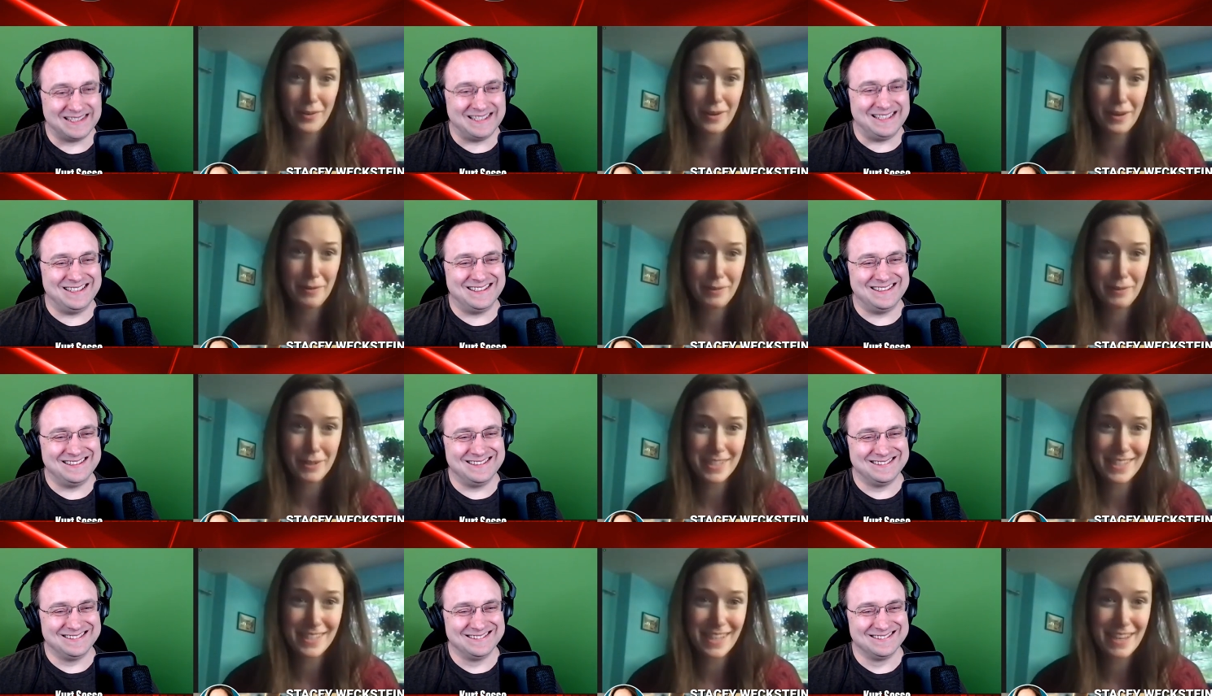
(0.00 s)
Speaker 1: I
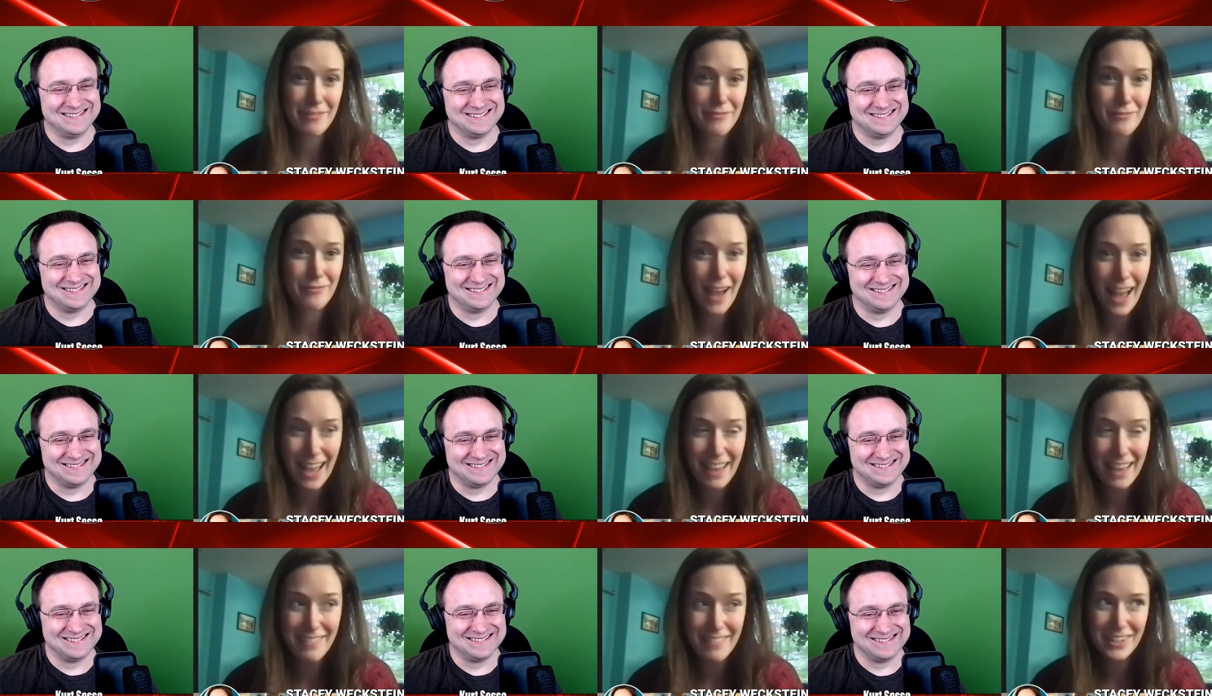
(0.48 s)
want to say
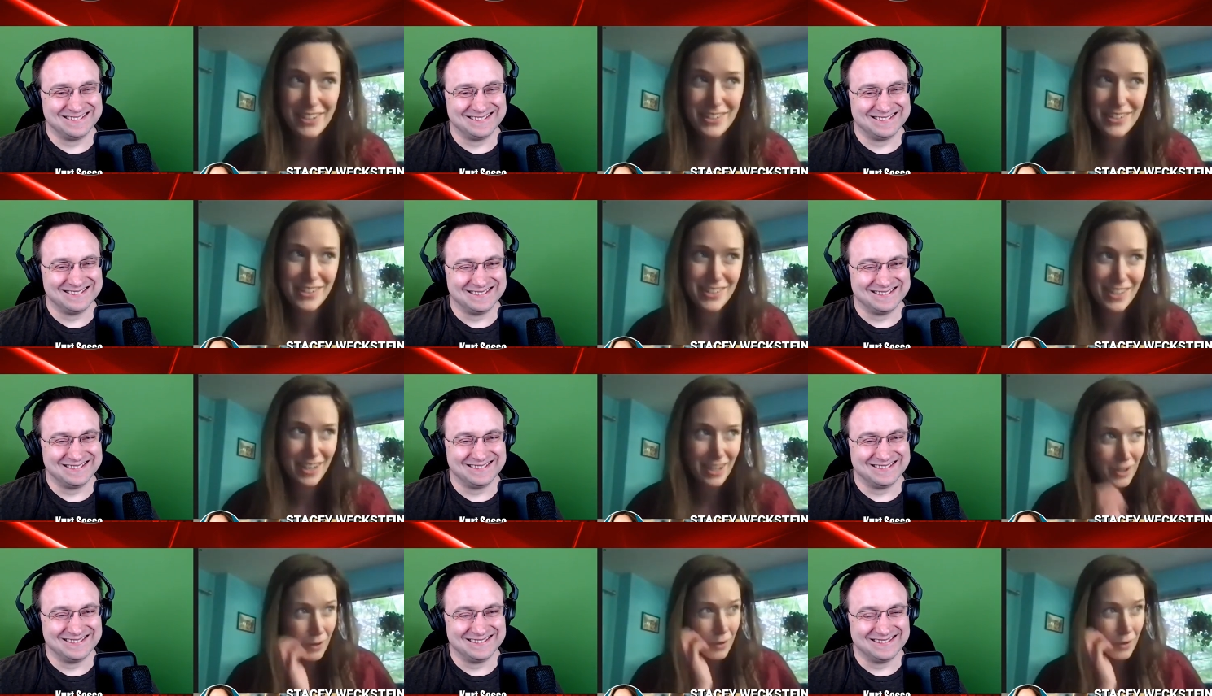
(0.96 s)
five years
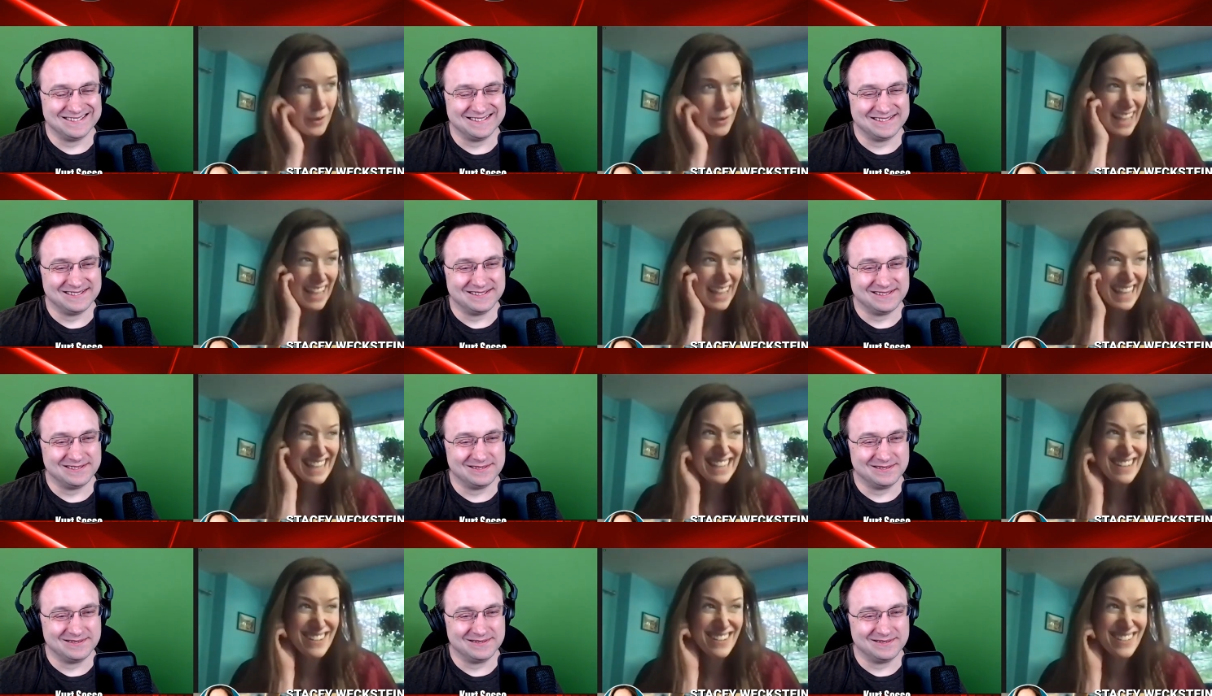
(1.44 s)
ago,
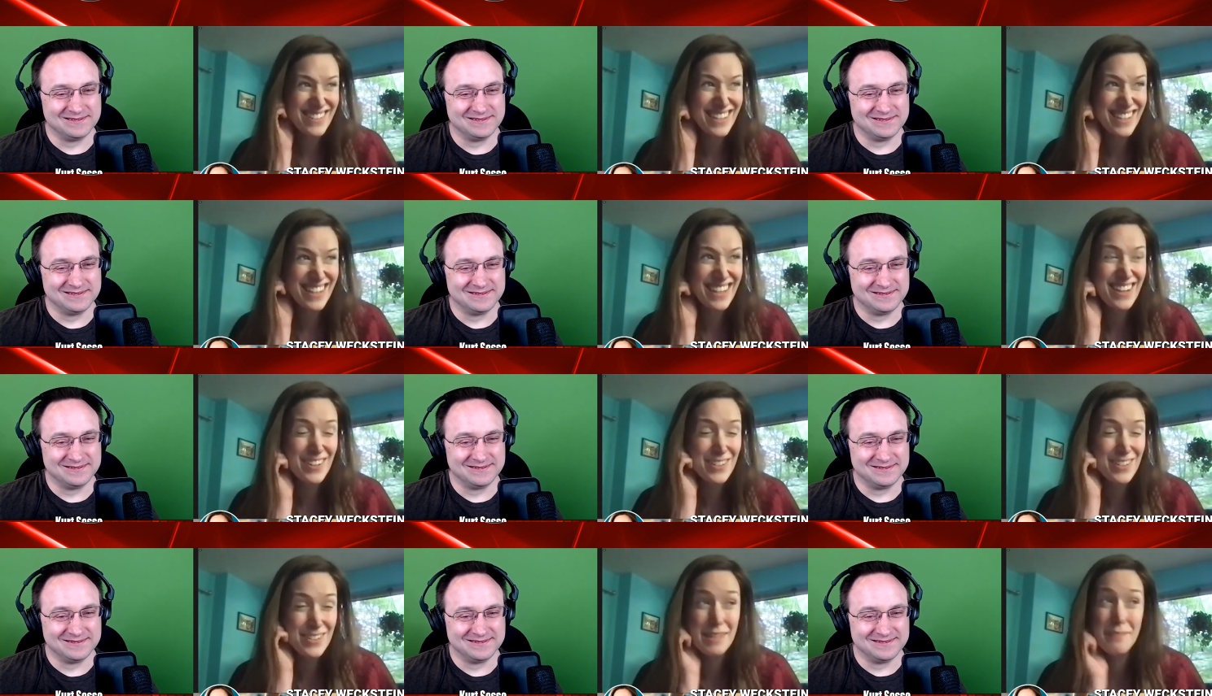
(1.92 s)
eight years
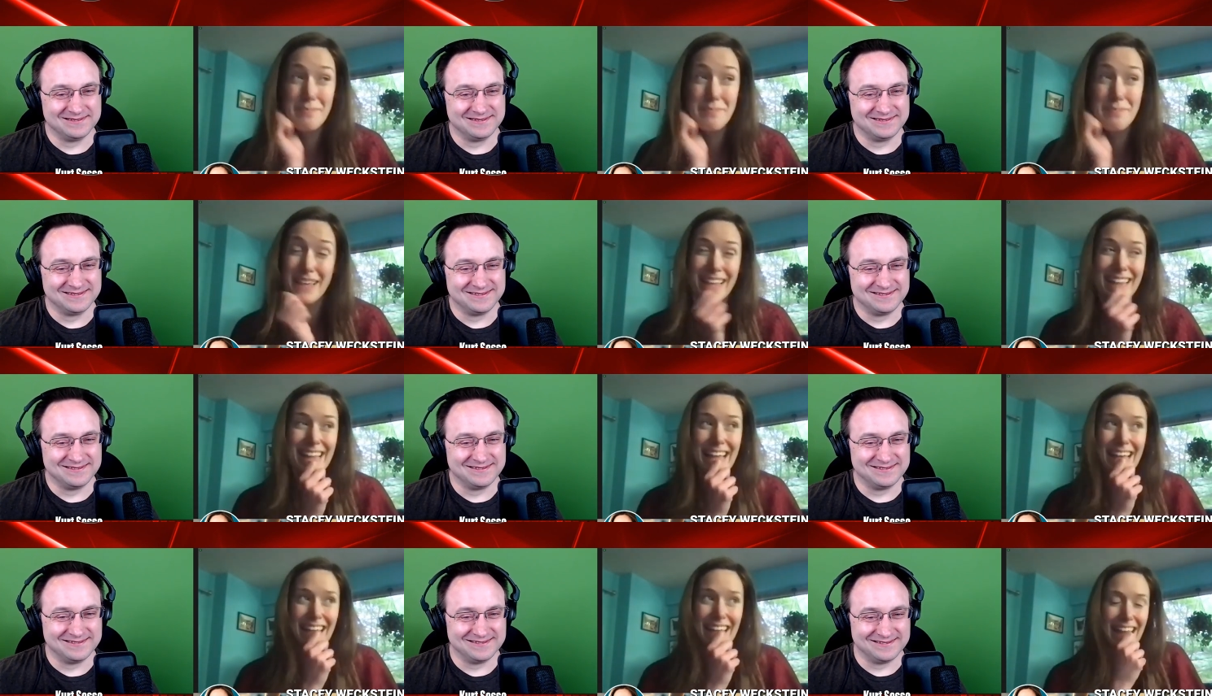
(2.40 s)
ago, something
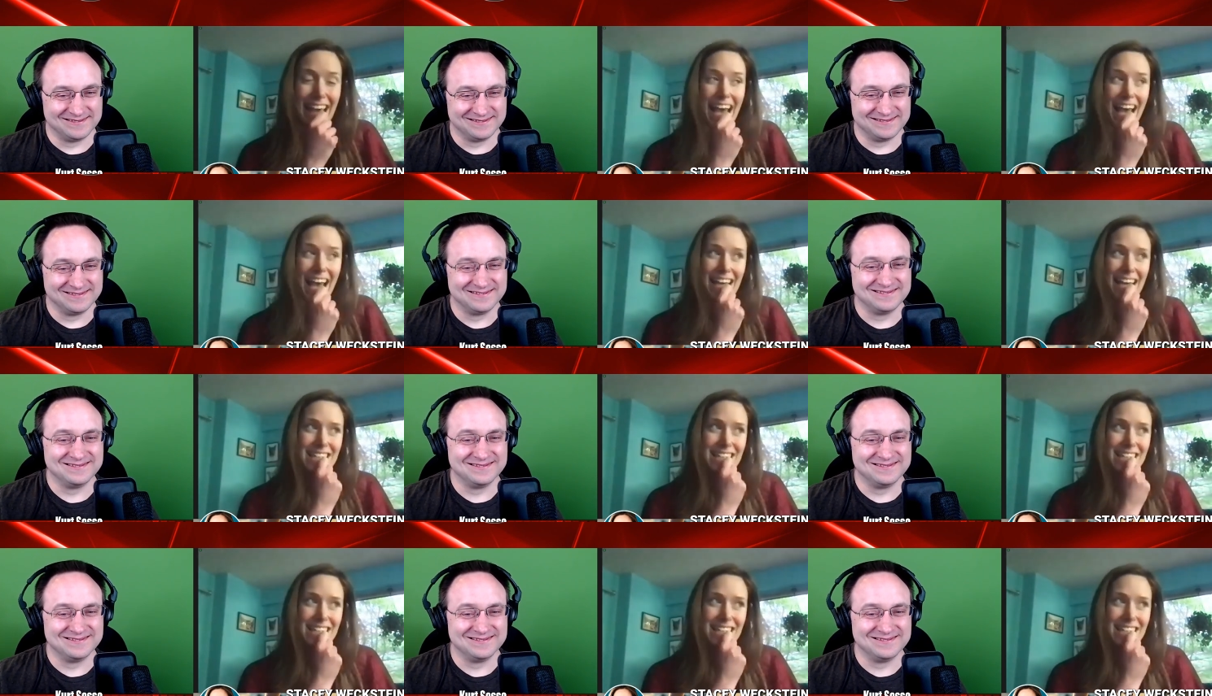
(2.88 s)
like that.